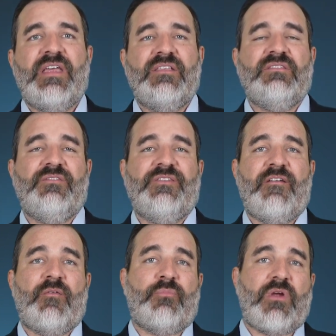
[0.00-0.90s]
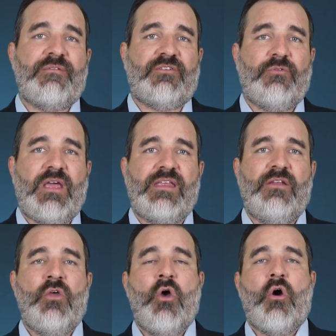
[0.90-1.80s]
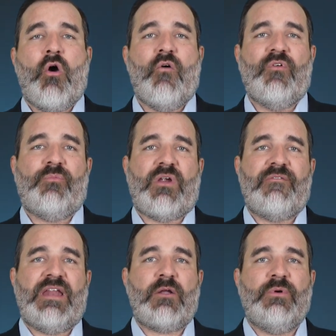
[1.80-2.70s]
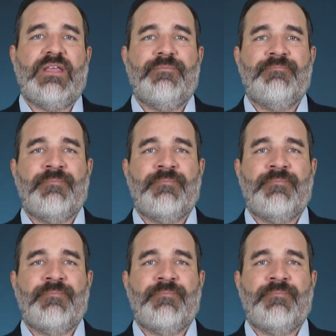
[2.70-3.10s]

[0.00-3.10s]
tends to favor private credit over private equity.